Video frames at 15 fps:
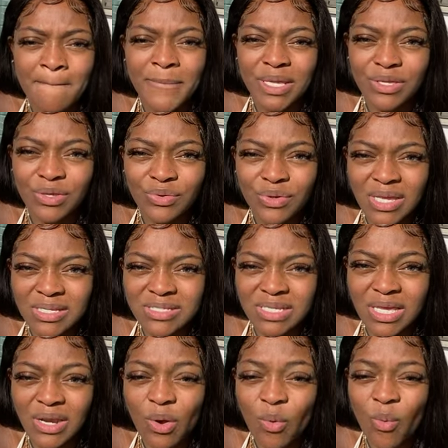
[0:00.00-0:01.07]
but you need
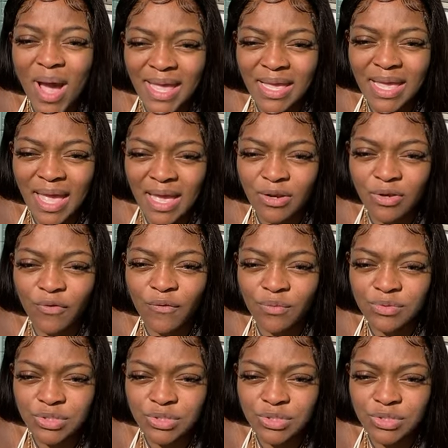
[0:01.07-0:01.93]
to get a white candle